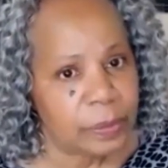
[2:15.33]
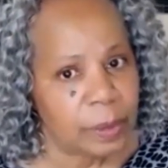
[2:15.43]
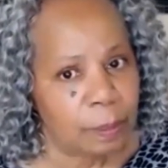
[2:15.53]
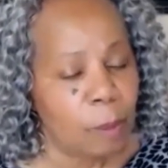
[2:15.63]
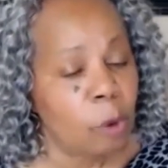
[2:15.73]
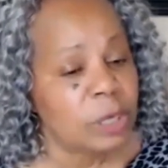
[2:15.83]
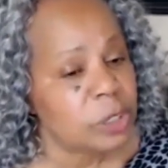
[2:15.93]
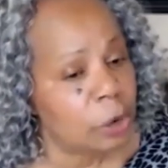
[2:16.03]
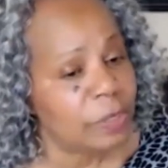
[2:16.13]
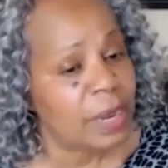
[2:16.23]
more
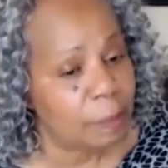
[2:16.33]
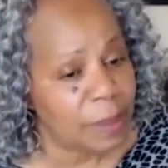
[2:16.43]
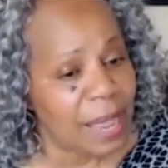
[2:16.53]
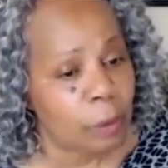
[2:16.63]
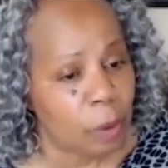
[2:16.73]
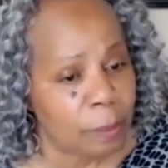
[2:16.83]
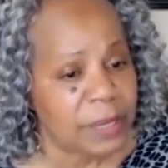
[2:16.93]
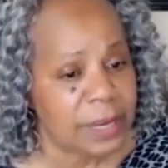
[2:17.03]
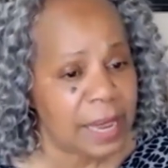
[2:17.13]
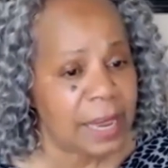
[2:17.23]
so than a Black
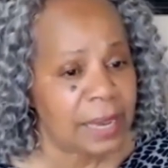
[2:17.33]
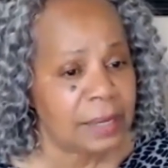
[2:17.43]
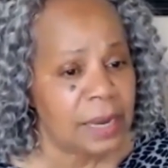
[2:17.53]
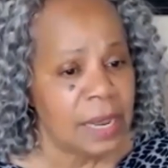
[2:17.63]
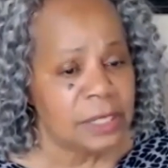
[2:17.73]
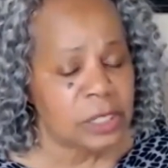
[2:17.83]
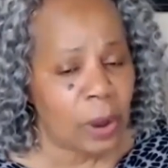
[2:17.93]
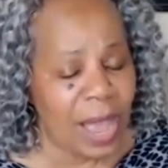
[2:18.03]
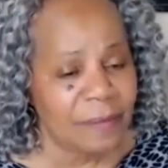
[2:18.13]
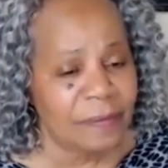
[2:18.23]
woman can. So
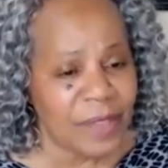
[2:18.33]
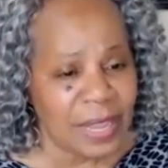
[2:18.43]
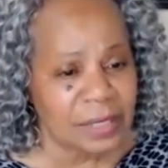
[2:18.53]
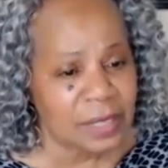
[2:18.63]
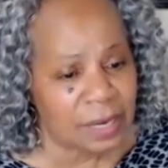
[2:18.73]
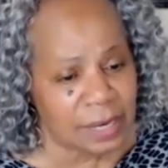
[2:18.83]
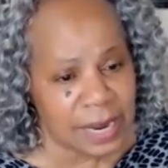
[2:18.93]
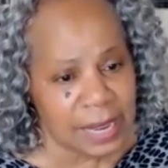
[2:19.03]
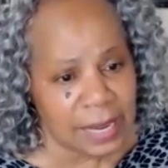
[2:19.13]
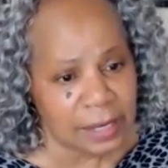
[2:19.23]
I felt a
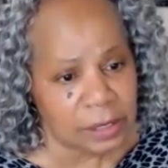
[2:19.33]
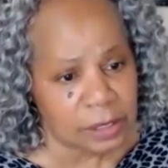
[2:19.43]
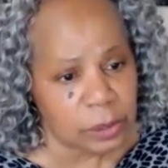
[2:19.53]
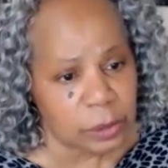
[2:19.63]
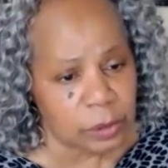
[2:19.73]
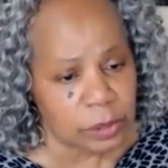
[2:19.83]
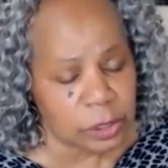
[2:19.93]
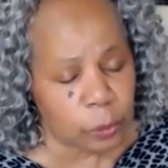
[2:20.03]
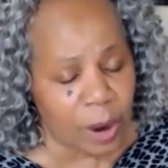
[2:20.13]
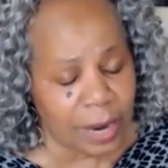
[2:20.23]
need to
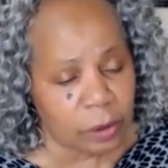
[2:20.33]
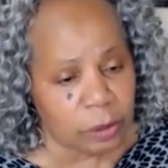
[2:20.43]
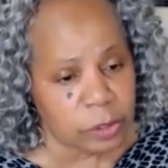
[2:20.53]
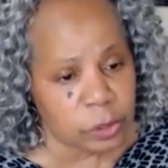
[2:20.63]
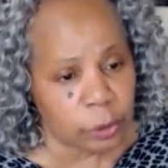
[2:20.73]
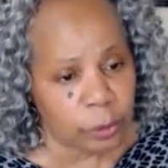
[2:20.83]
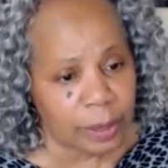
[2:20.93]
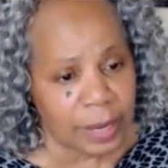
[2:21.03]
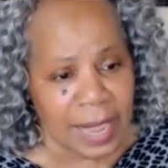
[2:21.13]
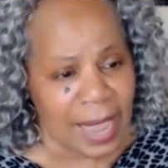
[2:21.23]
write her
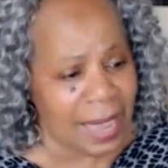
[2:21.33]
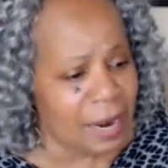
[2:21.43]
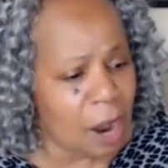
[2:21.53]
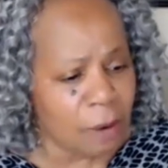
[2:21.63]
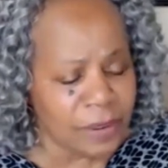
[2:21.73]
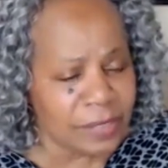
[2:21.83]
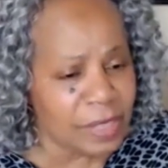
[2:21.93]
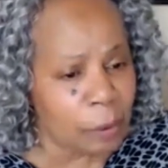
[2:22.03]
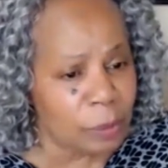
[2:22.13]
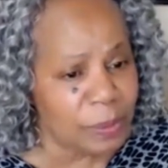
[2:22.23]
story. And hopefully
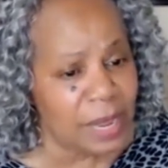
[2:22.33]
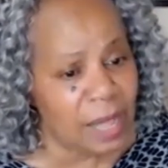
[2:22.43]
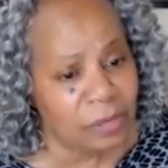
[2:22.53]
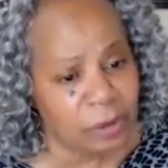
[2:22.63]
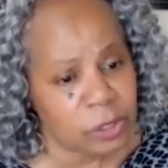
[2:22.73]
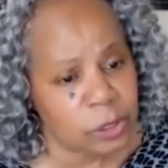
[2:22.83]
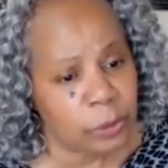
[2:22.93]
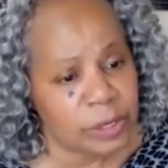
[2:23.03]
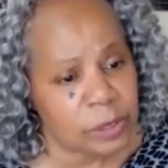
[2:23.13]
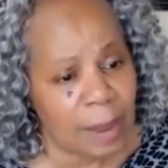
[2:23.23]
there will be other
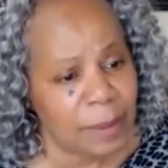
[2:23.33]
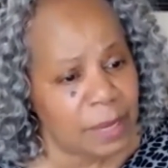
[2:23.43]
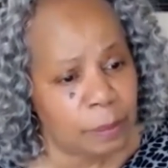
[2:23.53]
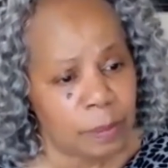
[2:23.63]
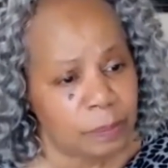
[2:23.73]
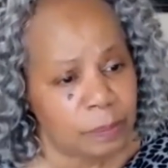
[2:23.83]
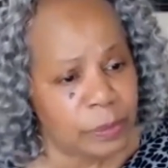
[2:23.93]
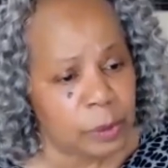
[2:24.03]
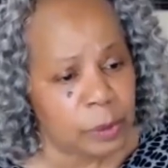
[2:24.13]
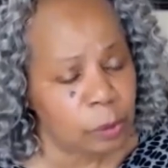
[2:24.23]
stories. I mean,
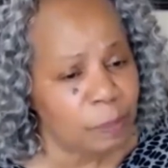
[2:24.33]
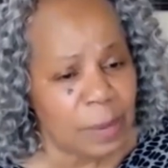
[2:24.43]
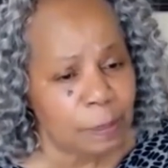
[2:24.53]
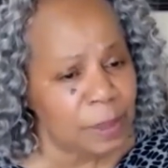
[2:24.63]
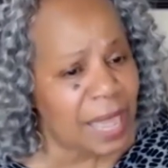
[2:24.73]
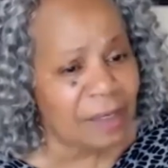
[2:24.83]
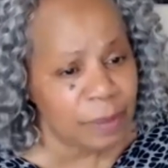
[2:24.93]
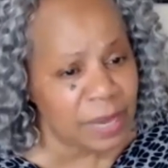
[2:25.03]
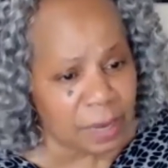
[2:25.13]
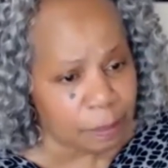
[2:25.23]
great people have
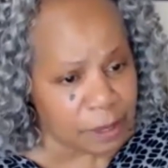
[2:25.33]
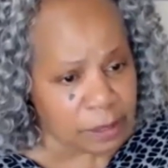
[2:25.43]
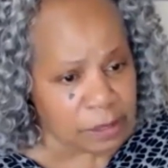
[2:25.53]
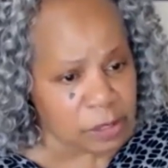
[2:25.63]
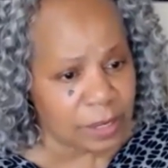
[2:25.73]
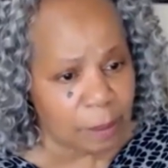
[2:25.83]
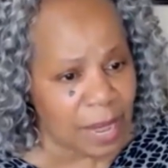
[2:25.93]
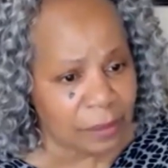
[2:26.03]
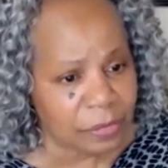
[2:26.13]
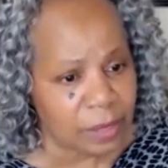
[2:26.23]
many books written
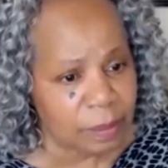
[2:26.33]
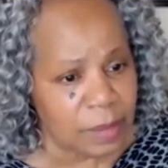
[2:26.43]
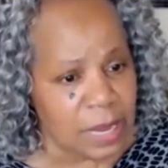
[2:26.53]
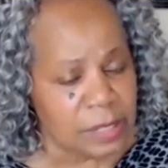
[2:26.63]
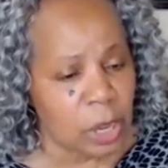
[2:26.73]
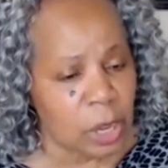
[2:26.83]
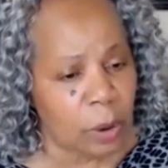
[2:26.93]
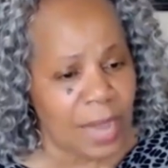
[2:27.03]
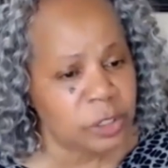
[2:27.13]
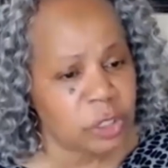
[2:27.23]
about them. So
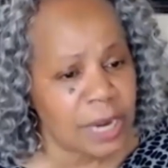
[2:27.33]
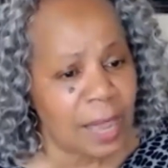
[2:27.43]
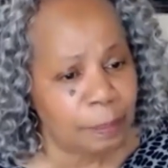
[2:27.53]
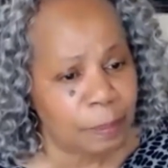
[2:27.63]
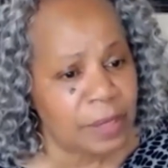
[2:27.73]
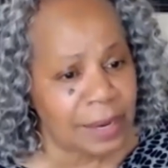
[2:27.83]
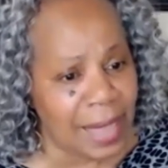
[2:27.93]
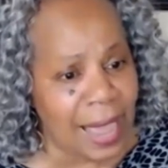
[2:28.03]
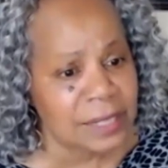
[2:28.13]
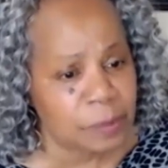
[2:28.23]
I should not be the
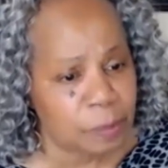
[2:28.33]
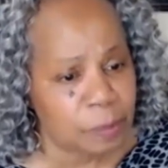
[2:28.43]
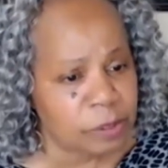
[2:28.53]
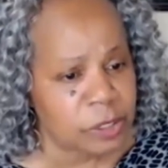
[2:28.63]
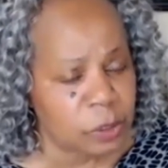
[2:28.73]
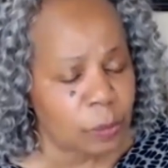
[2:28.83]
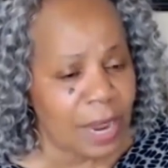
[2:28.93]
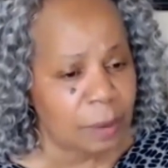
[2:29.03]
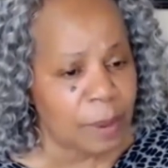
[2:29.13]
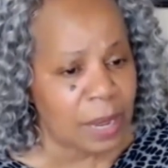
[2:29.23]
last person to
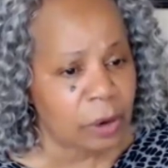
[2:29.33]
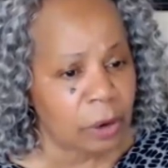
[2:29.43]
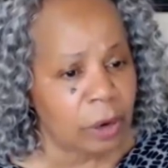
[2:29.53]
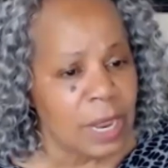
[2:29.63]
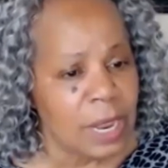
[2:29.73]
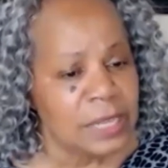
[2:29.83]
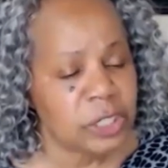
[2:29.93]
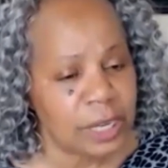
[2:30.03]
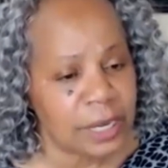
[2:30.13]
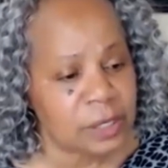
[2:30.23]
write about her.
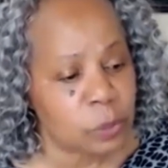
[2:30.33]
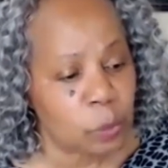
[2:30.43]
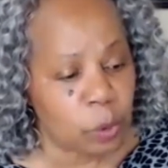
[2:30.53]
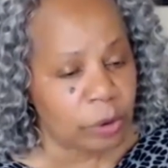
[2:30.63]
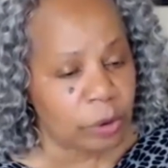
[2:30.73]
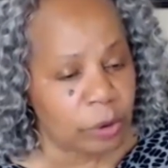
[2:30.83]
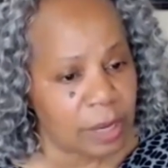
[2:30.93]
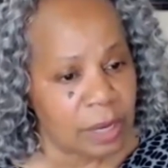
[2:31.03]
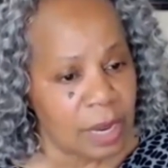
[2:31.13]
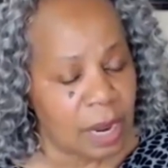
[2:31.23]
She is
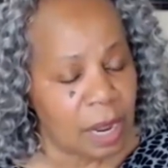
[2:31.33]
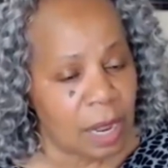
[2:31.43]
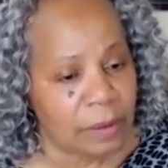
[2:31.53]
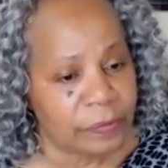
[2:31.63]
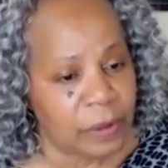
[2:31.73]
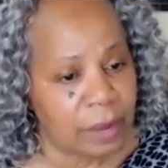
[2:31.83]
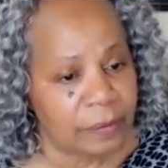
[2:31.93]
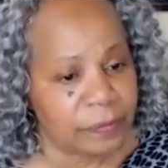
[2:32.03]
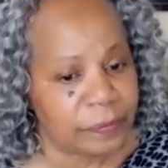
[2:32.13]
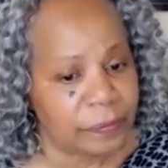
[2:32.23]
worthy of
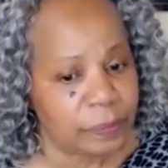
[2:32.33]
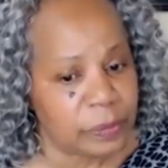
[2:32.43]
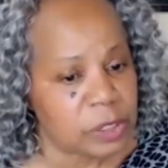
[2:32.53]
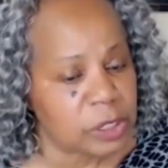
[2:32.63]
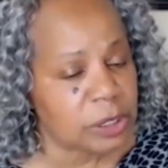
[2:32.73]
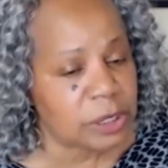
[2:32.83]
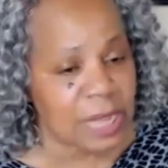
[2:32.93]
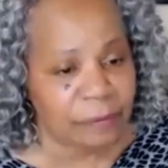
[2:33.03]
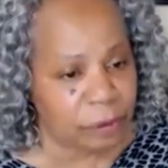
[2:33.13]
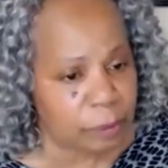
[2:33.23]

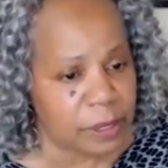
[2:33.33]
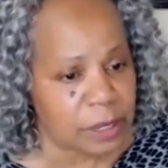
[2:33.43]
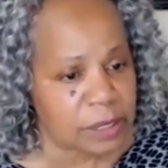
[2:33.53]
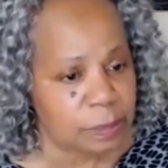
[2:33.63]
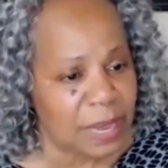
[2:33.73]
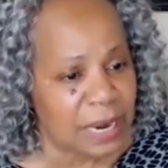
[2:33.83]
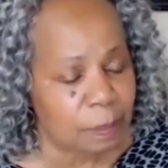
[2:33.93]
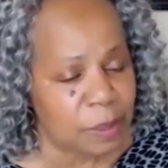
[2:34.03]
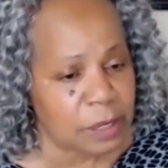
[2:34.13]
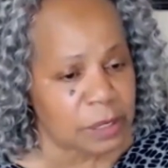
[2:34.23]
several books, many
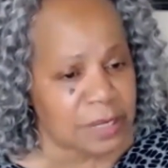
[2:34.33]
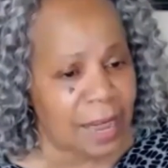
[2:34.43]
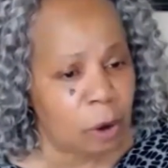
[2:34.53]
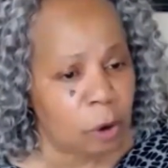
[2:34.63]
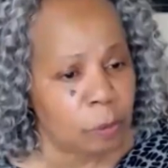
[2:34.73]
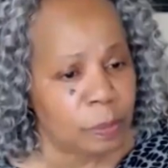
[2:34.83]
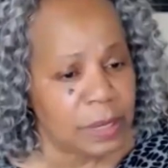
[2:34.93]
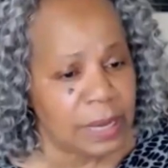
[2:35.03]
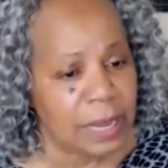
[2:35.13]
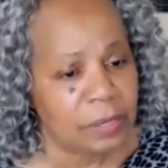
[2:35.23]
books, I hope,
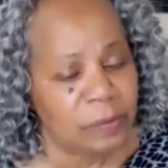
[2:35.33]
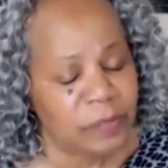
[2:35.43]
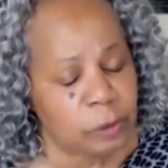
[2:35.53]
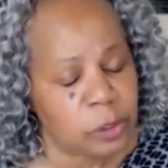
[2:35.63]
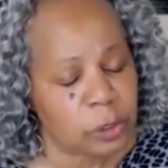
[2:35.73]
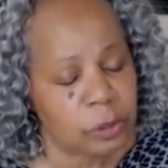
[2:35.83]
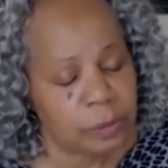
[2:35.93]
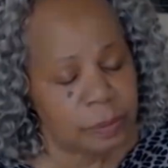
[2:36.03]
in the future.